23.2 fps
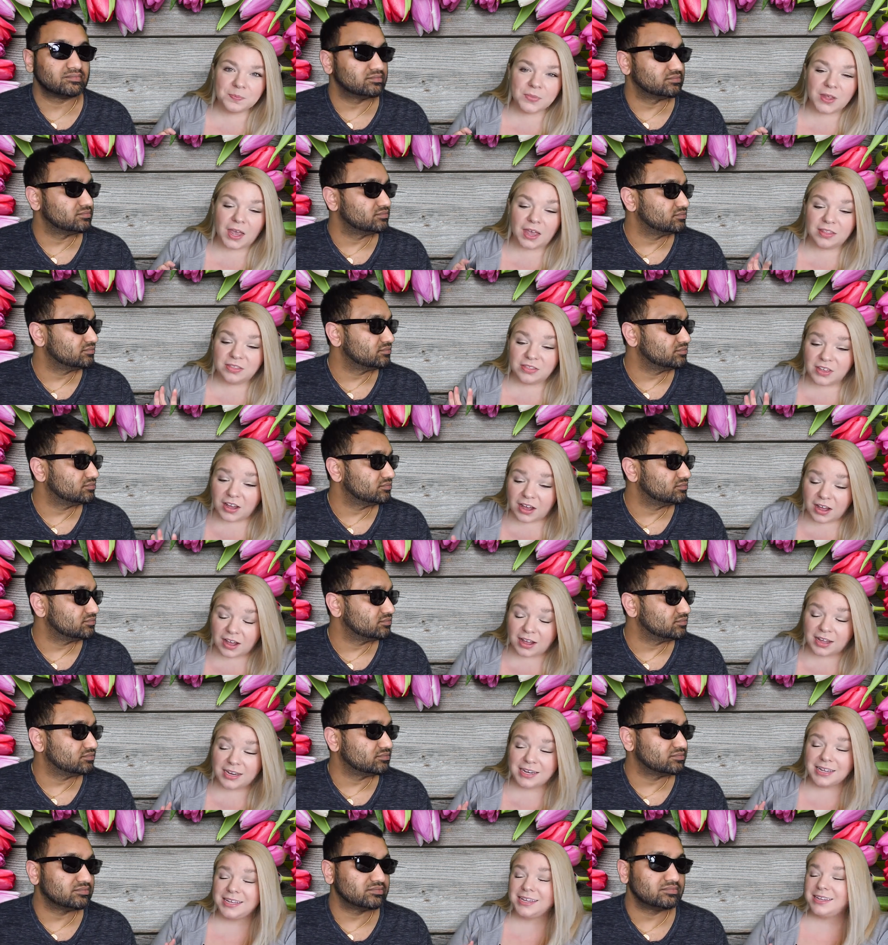Speaker 1: the
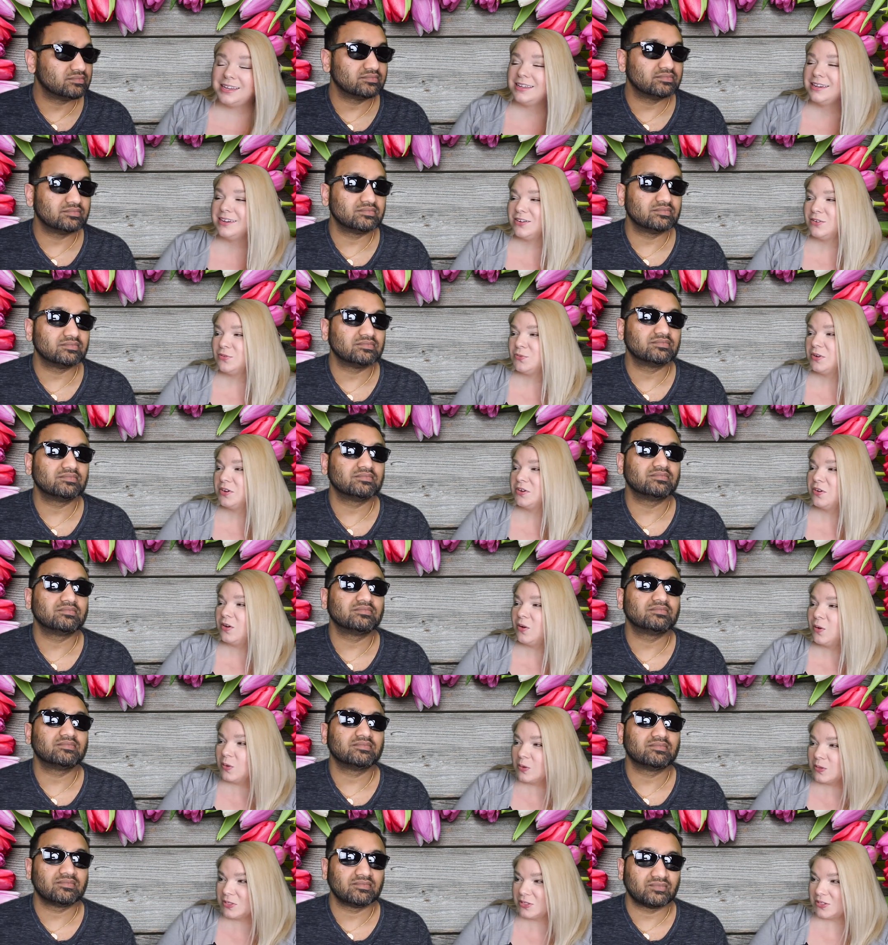unheated one
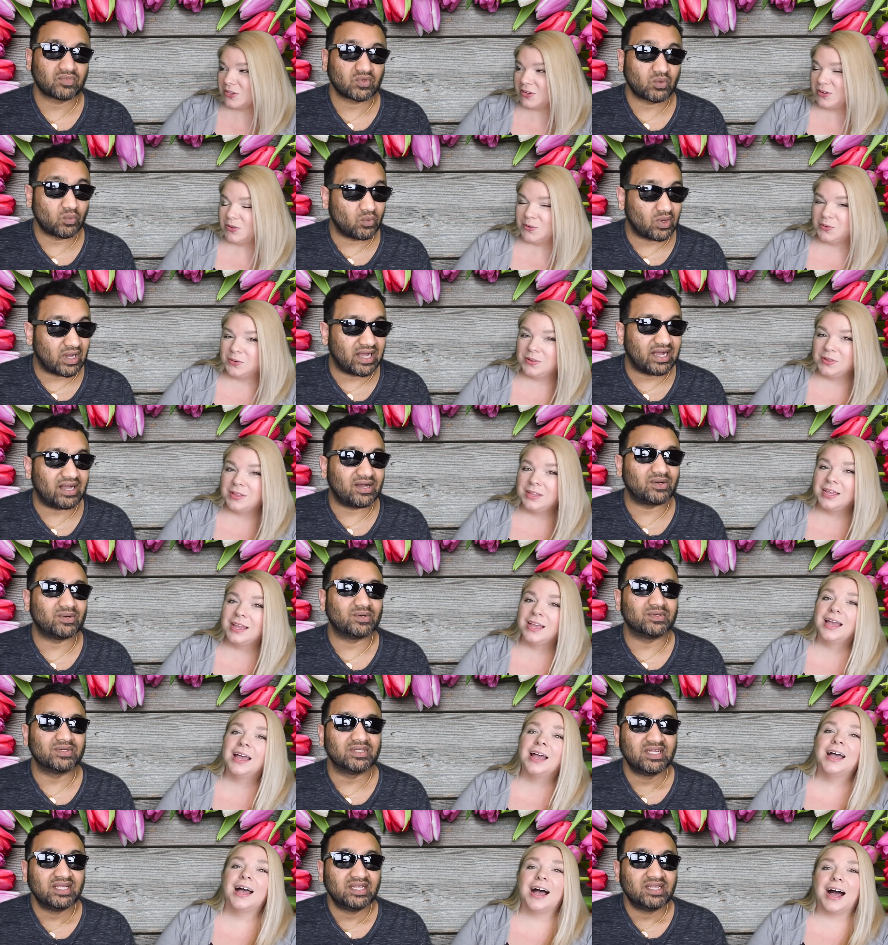also. Wow.
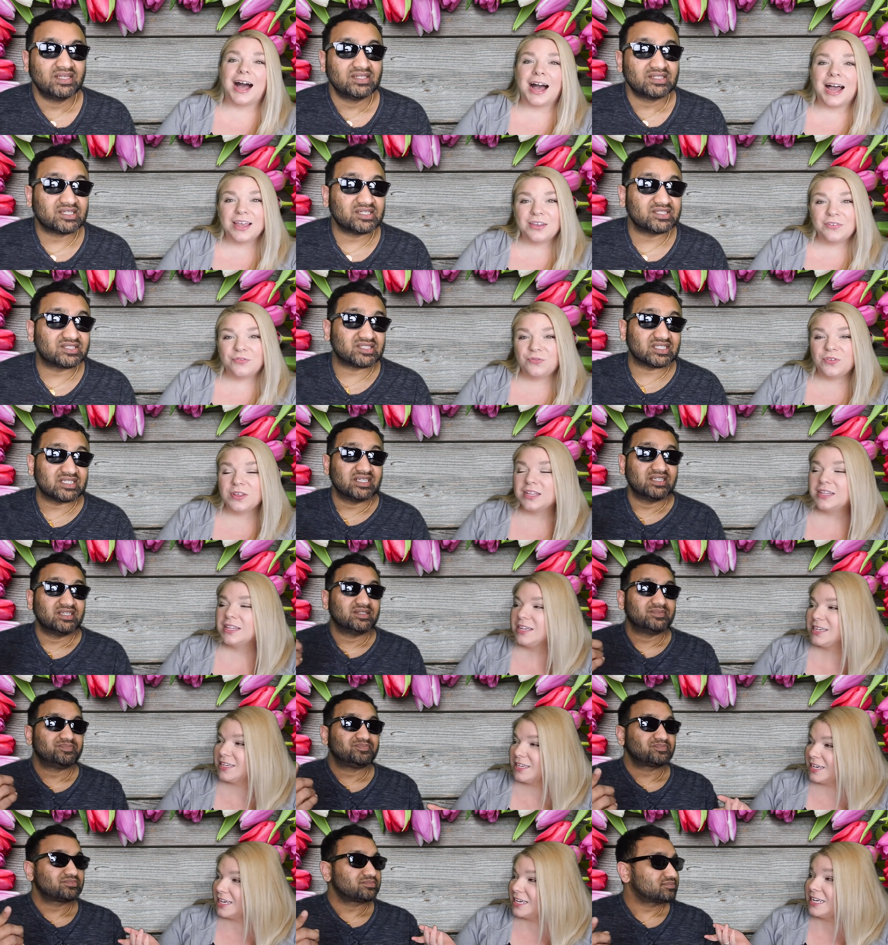I feel like
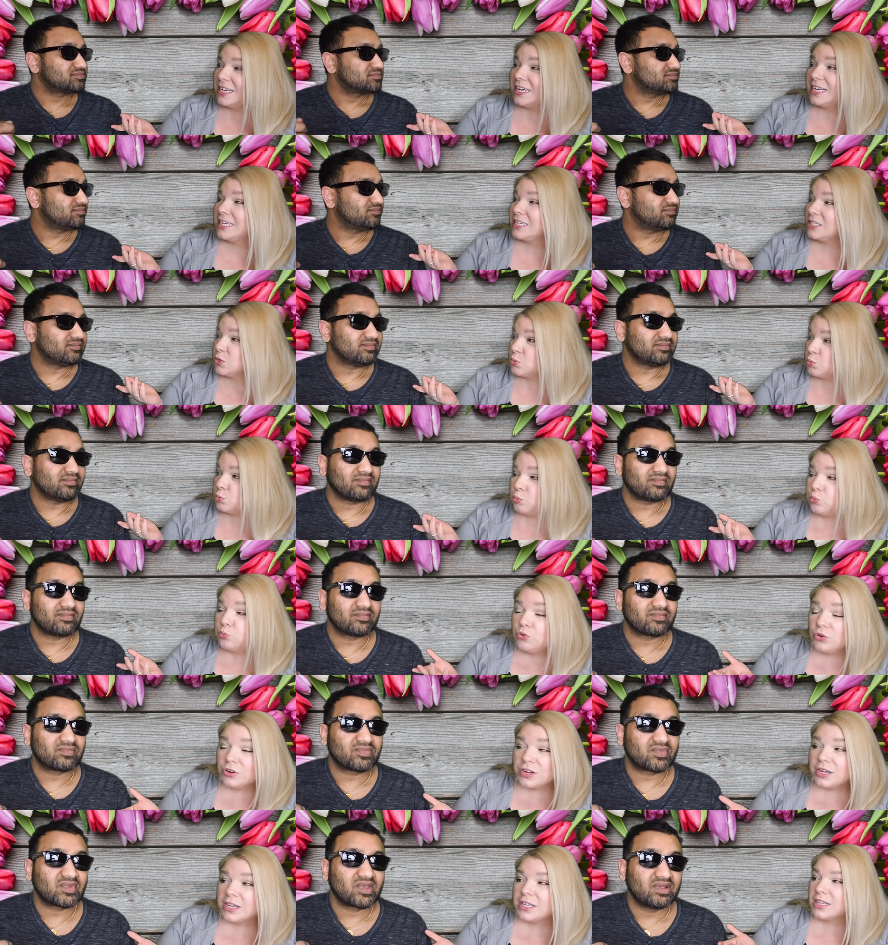it is
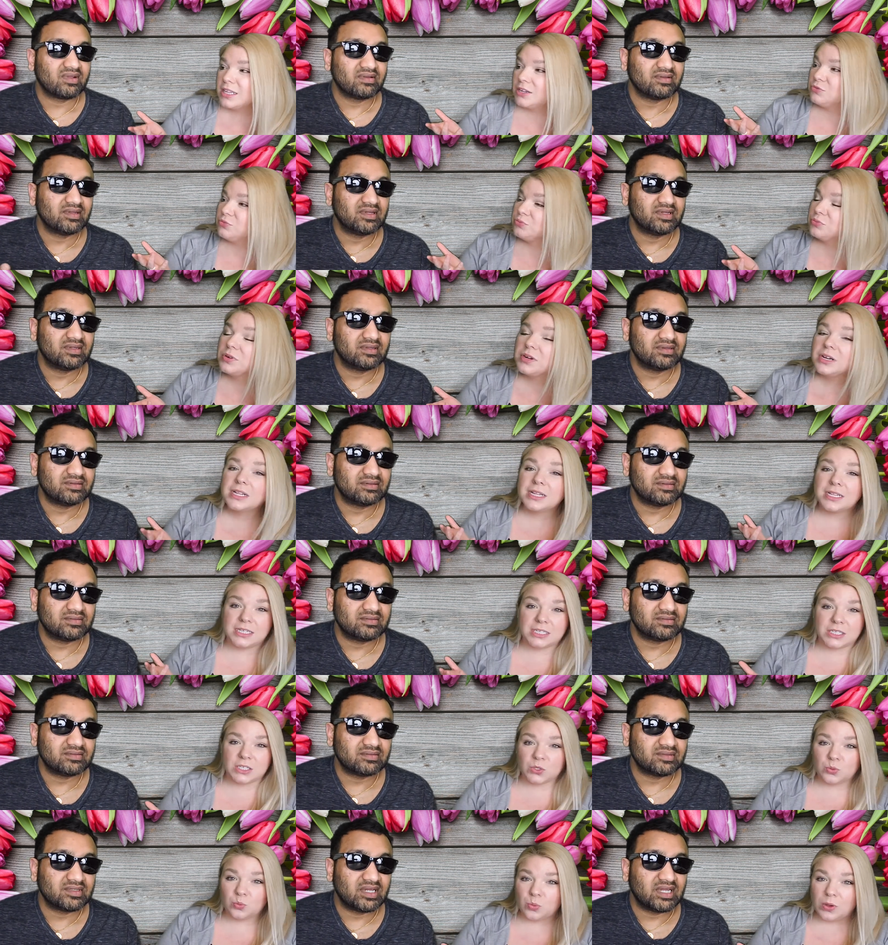really, really
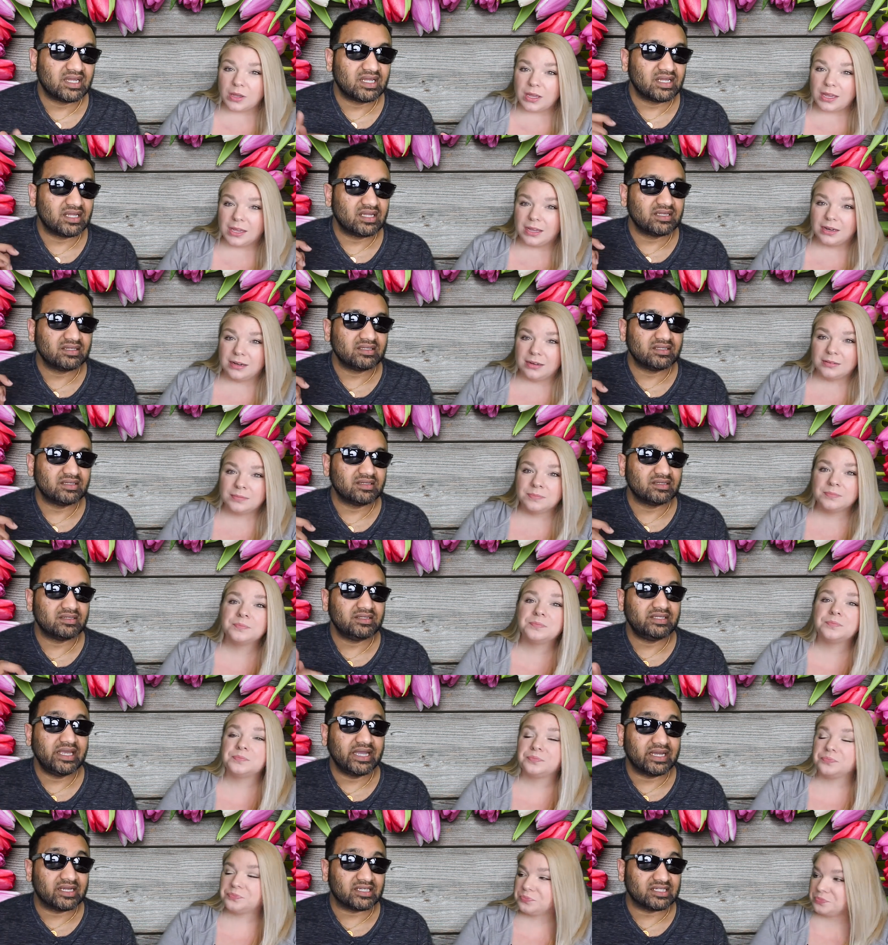sweet.
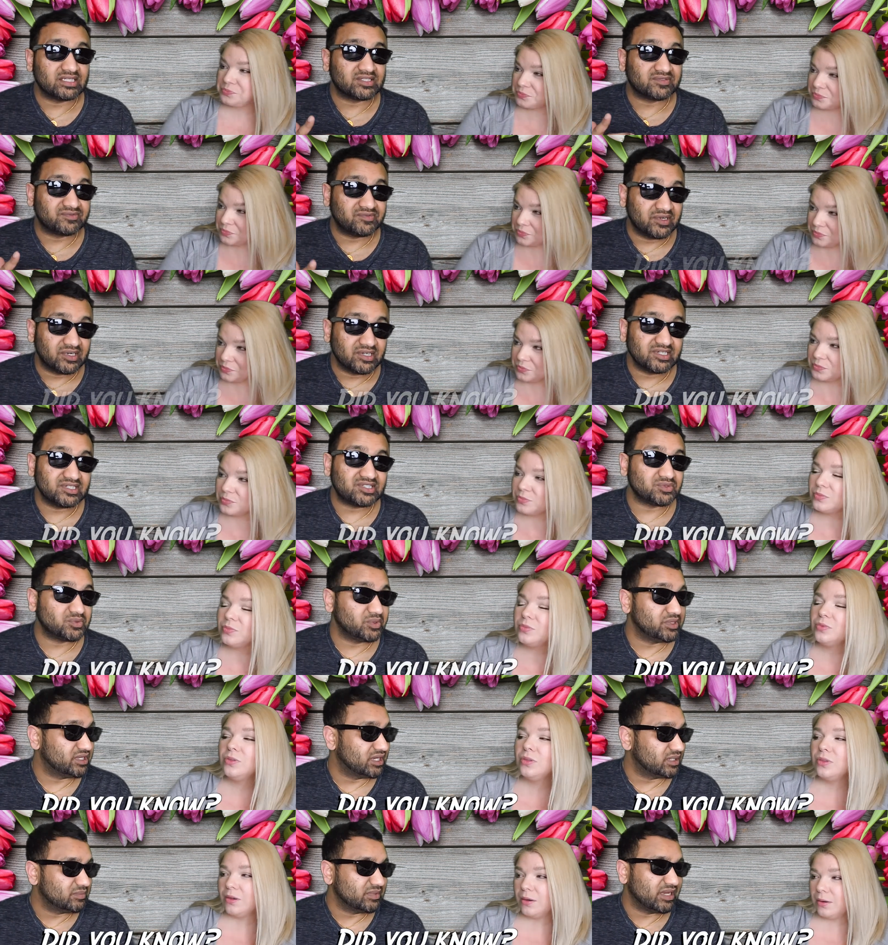
Speaker 2: Yeah, it's very sweet.
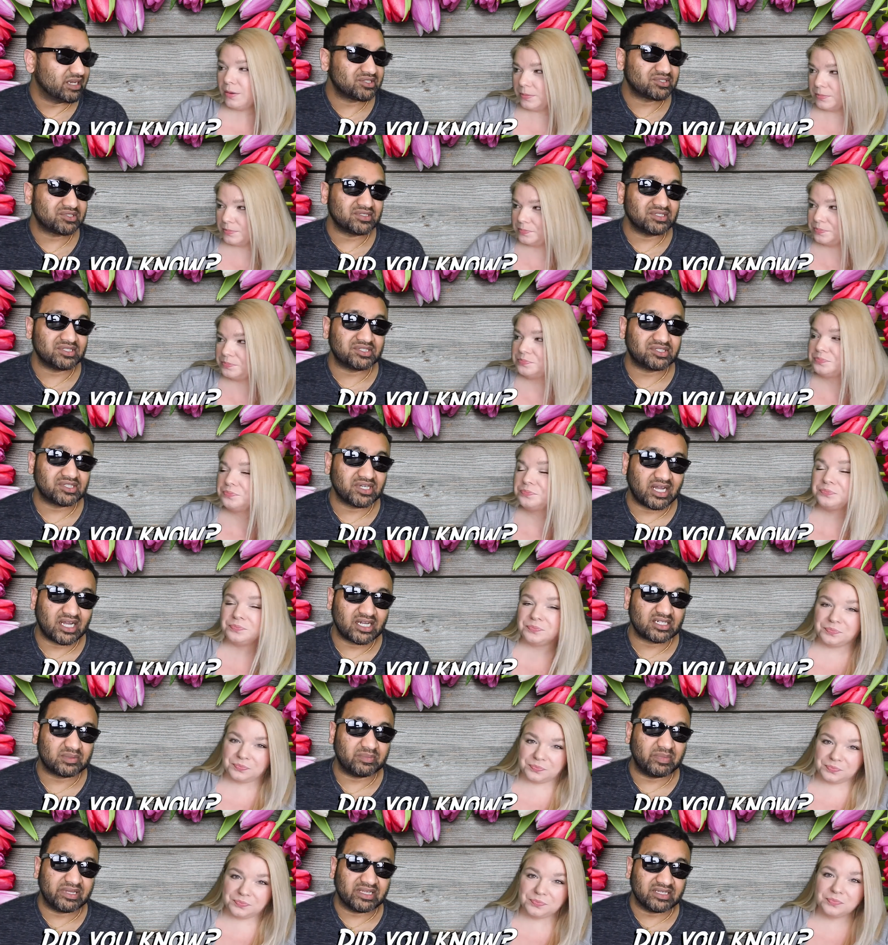I'm actually shocked
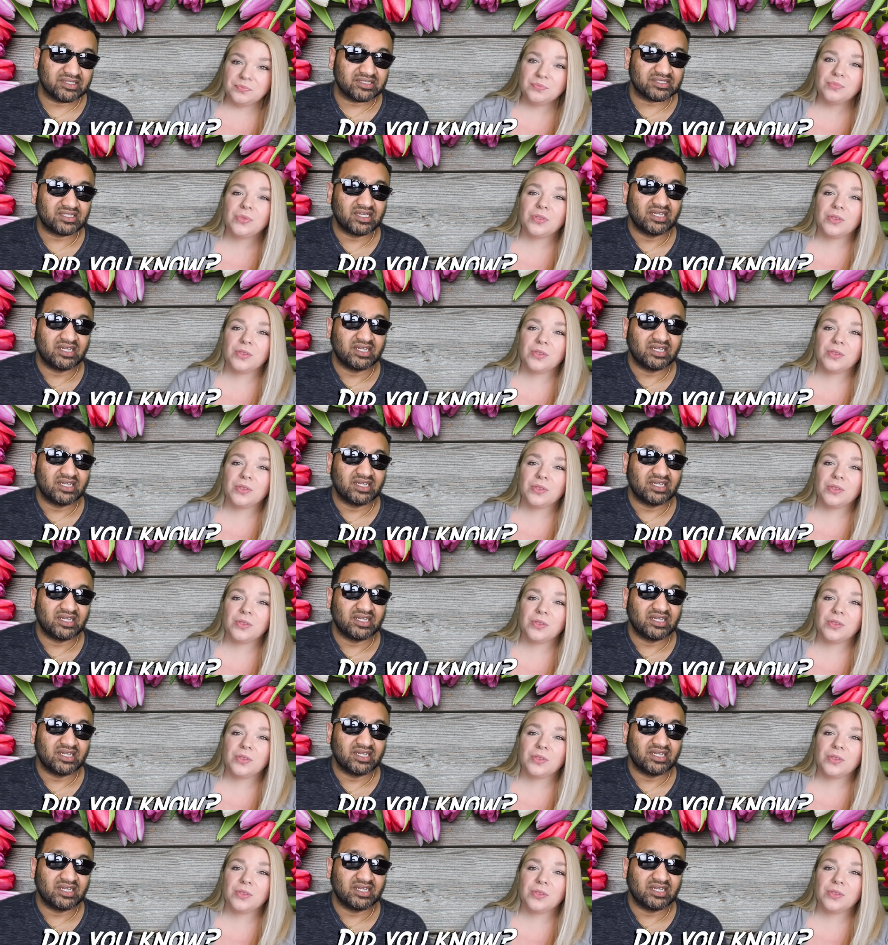because